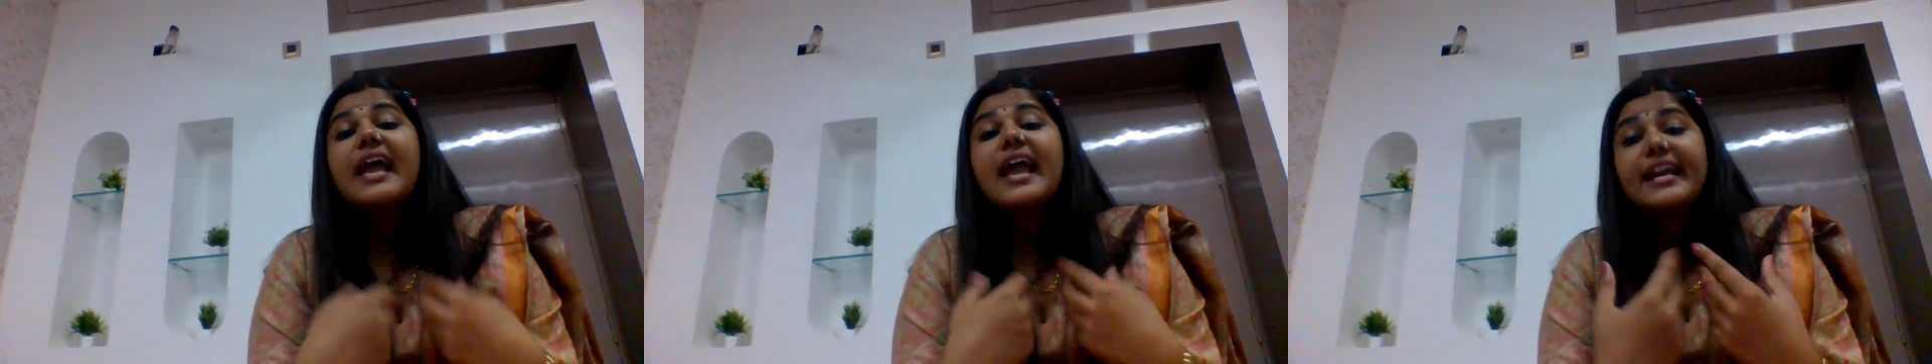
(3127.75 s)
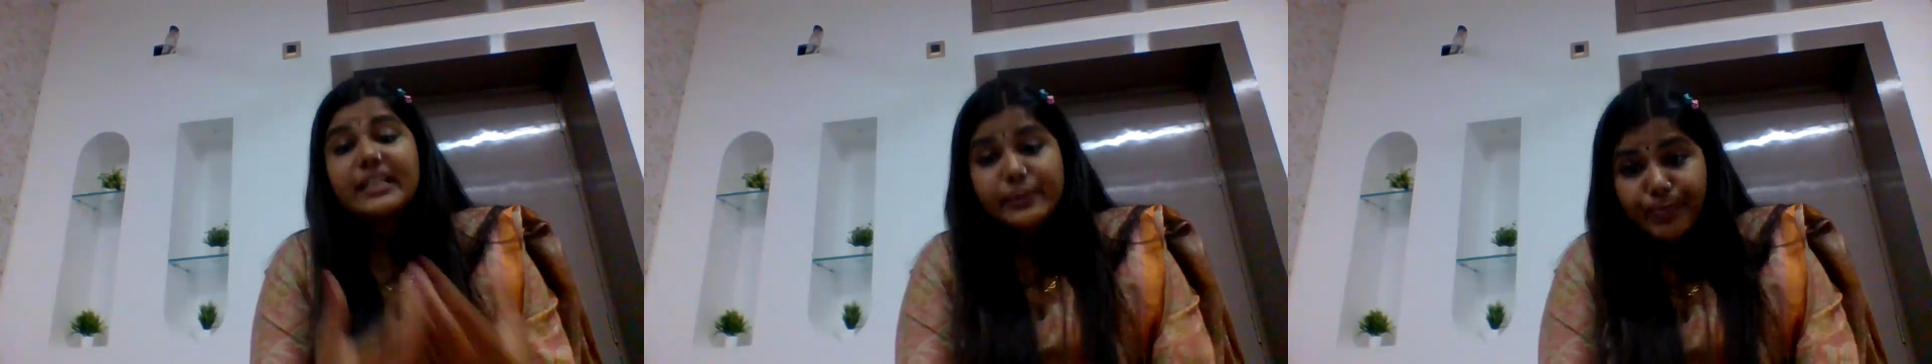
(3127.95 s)

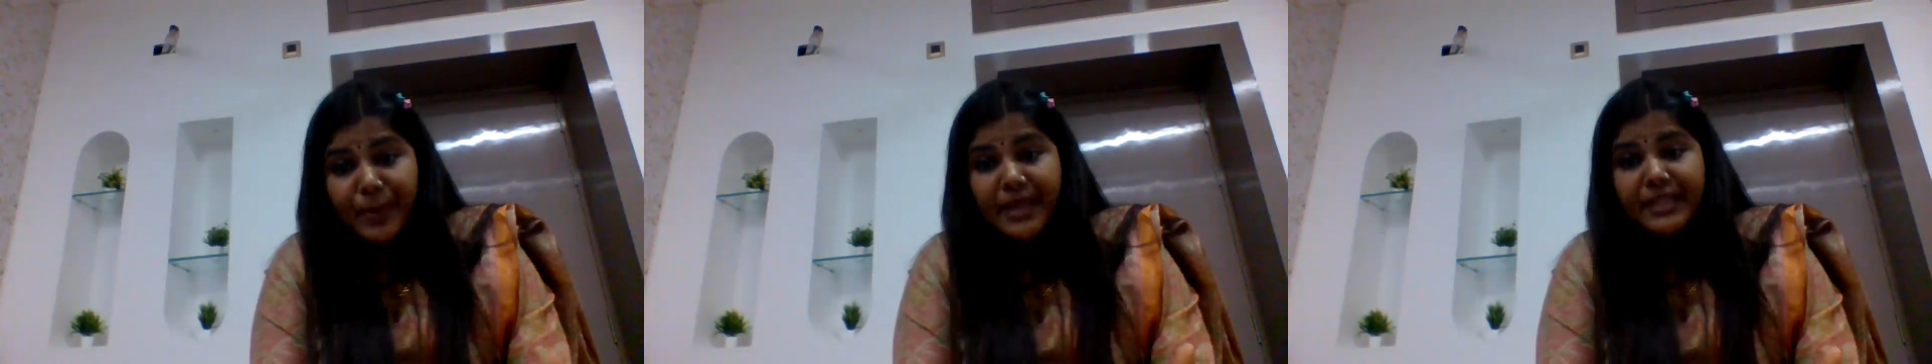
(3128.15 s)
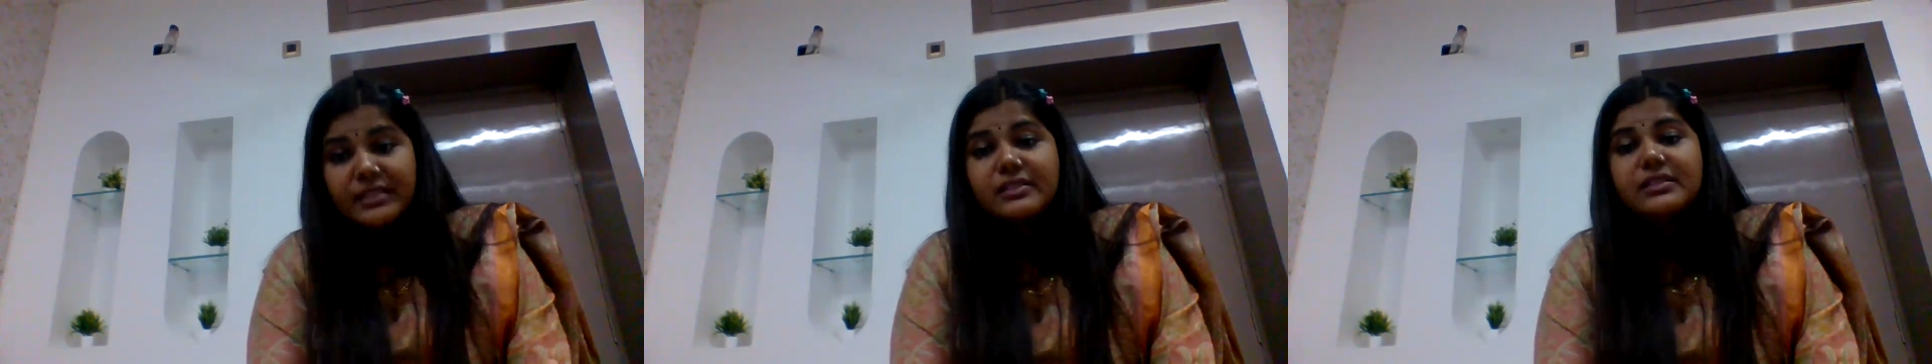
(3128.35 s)

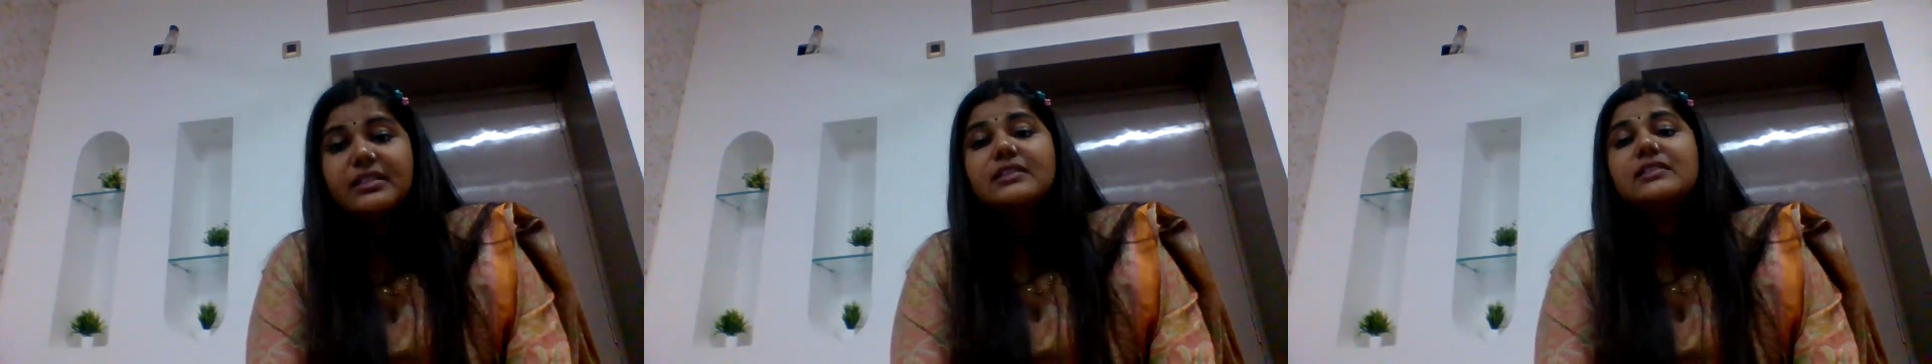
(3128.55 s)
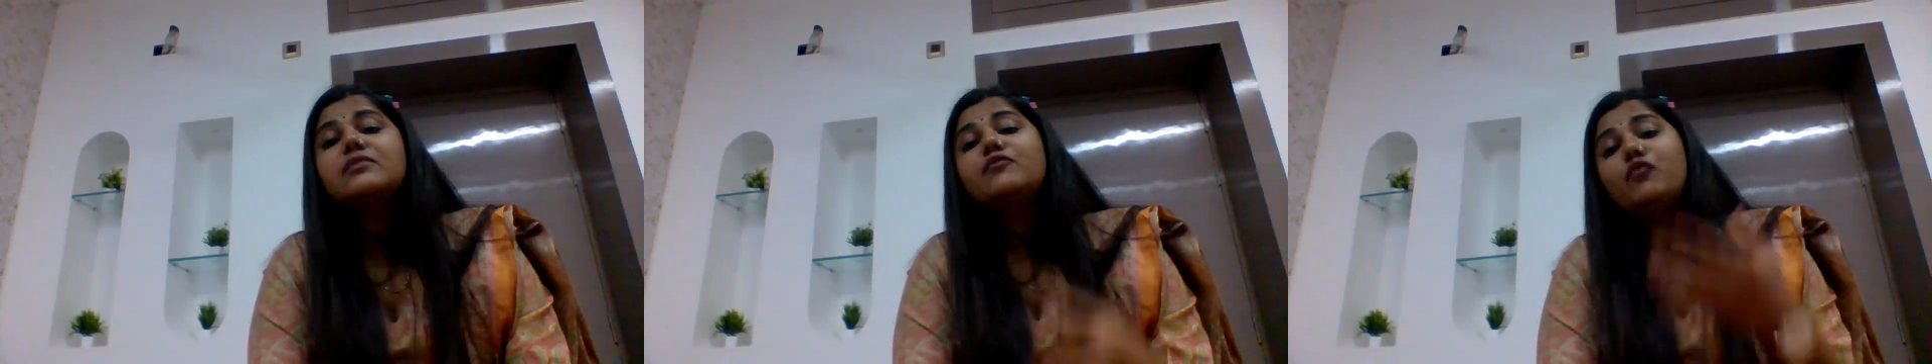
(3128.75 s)

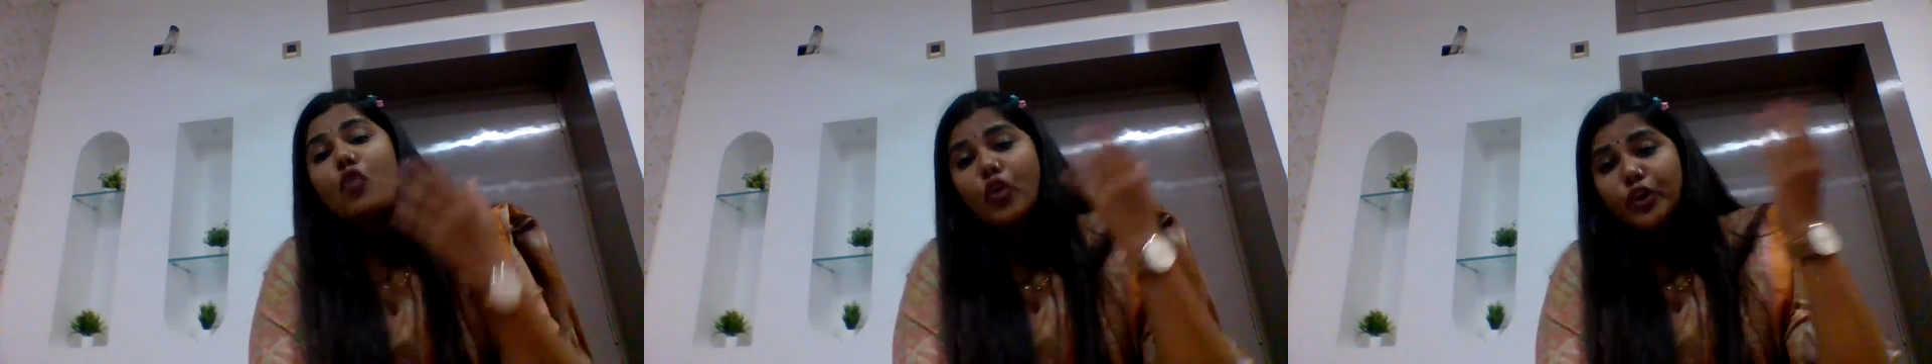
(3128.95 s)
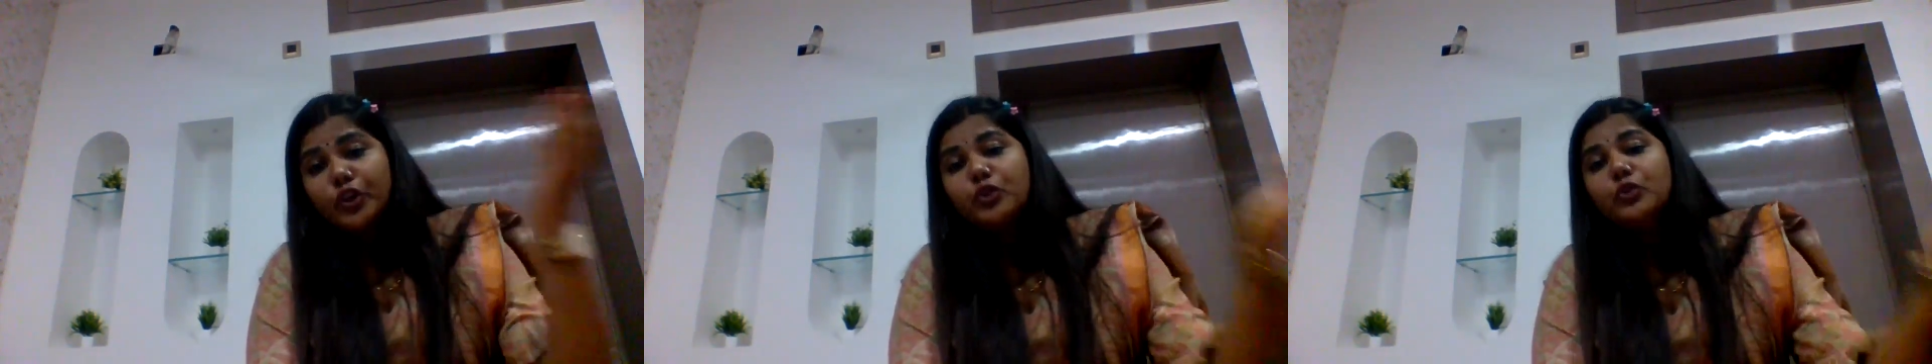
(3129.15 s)
expenses
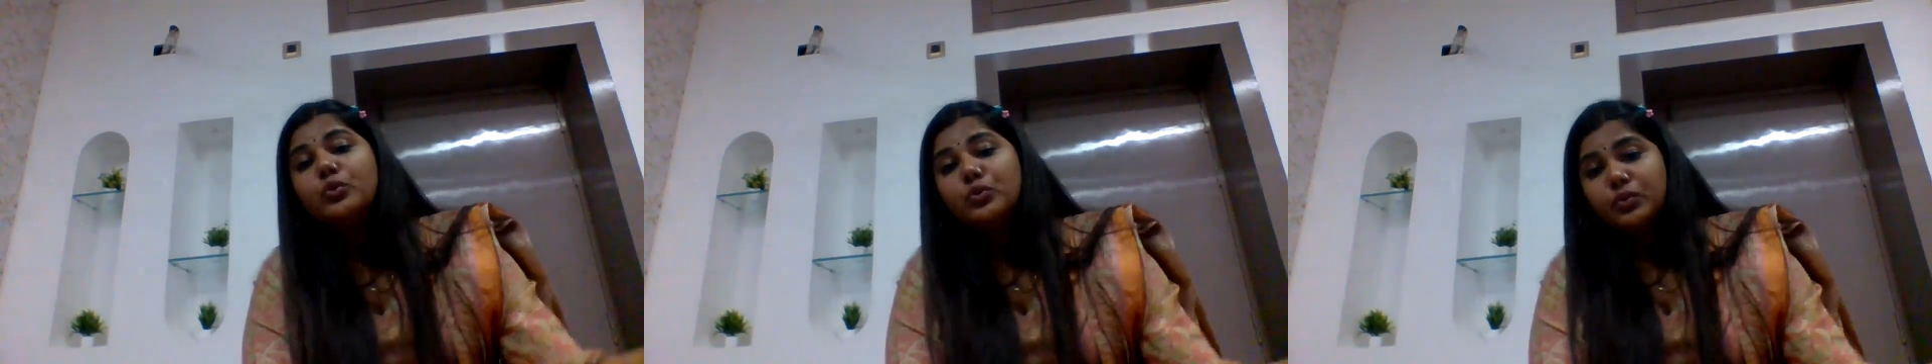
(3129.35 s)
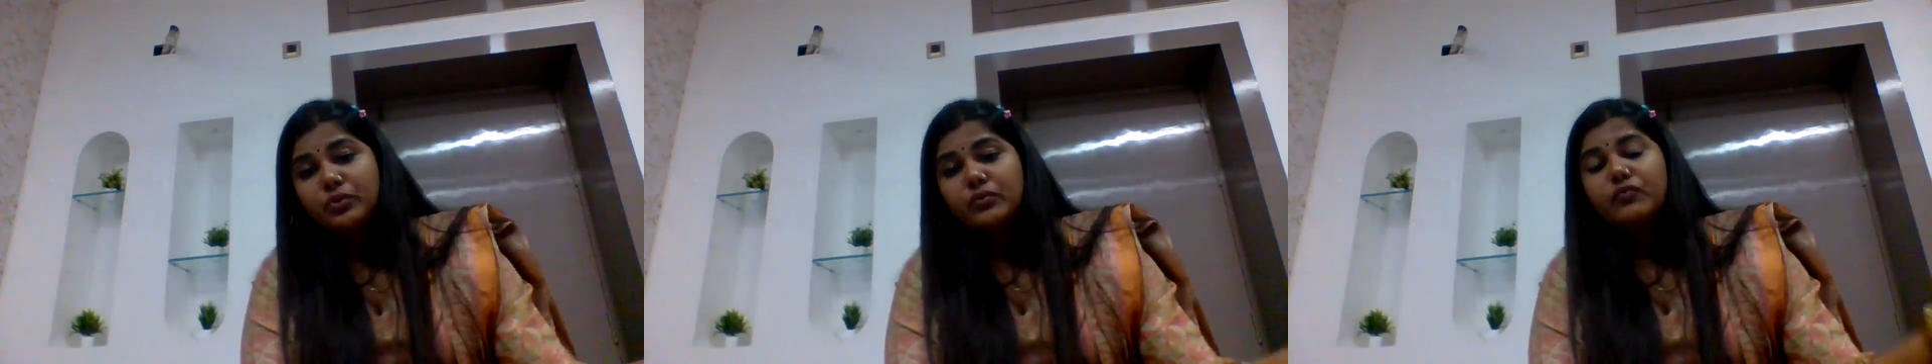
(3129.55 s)
for you,